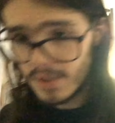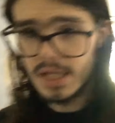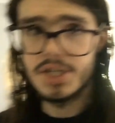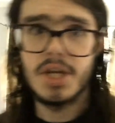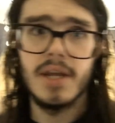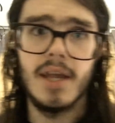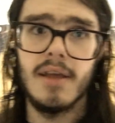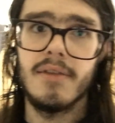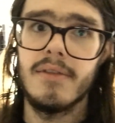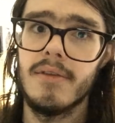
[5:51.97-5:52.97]
And Shaker
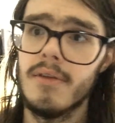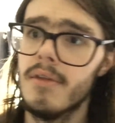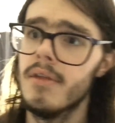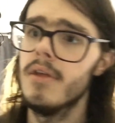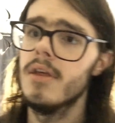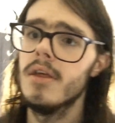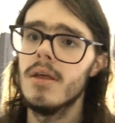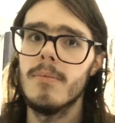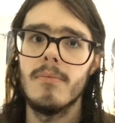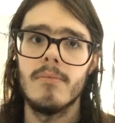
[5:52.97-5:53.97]
has to,
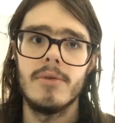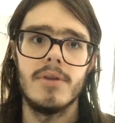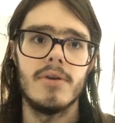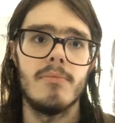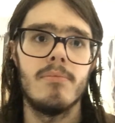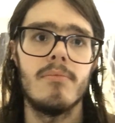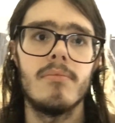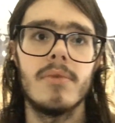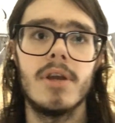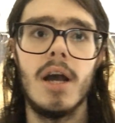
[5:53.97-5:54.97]
you know,
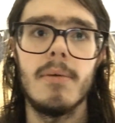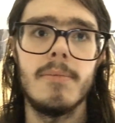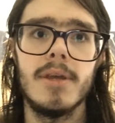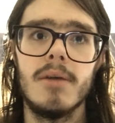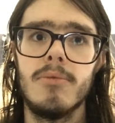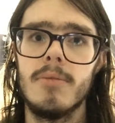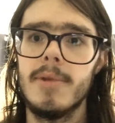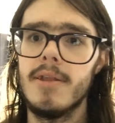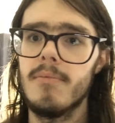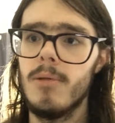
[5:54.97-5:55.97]
calm him down, put him
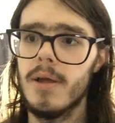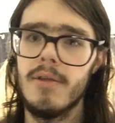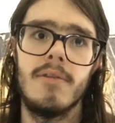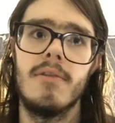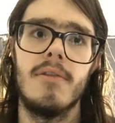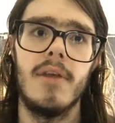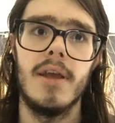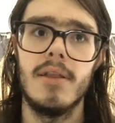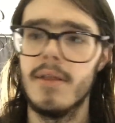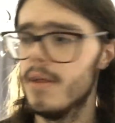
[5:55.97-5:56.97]
in his place and
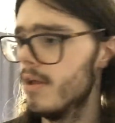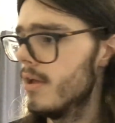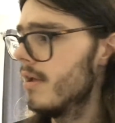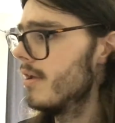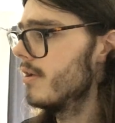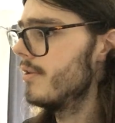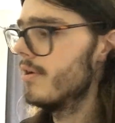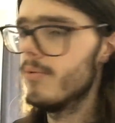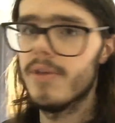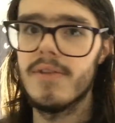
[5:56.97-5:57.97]
say, you
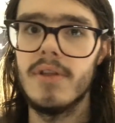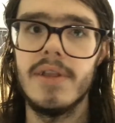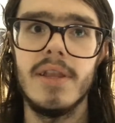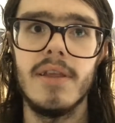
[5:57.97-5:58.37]
know, we're still in